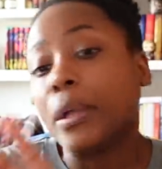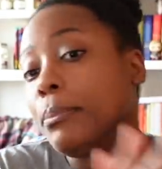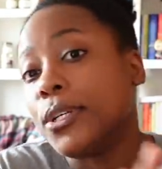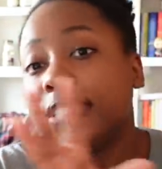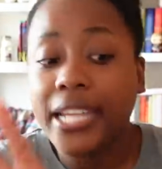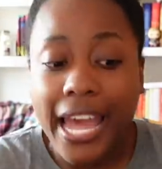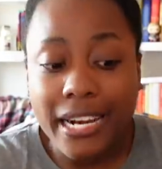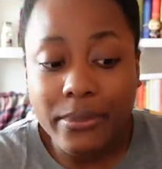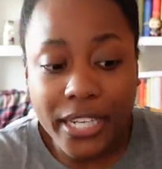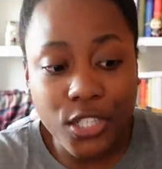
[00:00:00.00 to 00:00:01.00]
books to
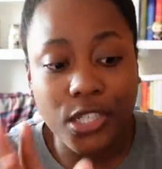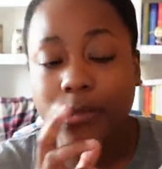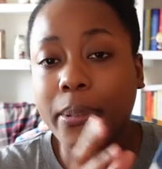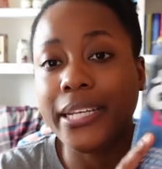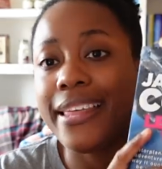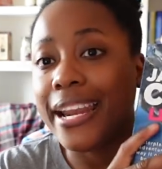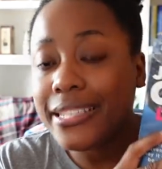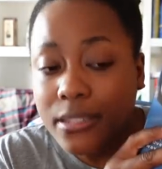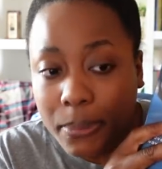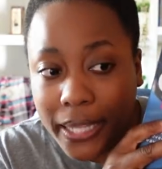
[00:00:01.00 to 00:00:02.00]
adaptations. But that
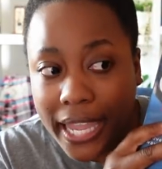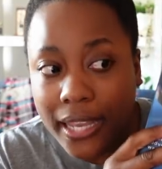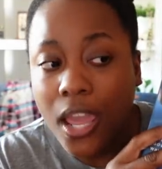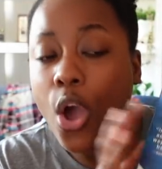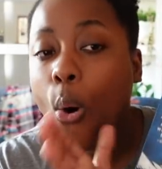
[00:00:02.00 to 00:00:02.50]
is the plan.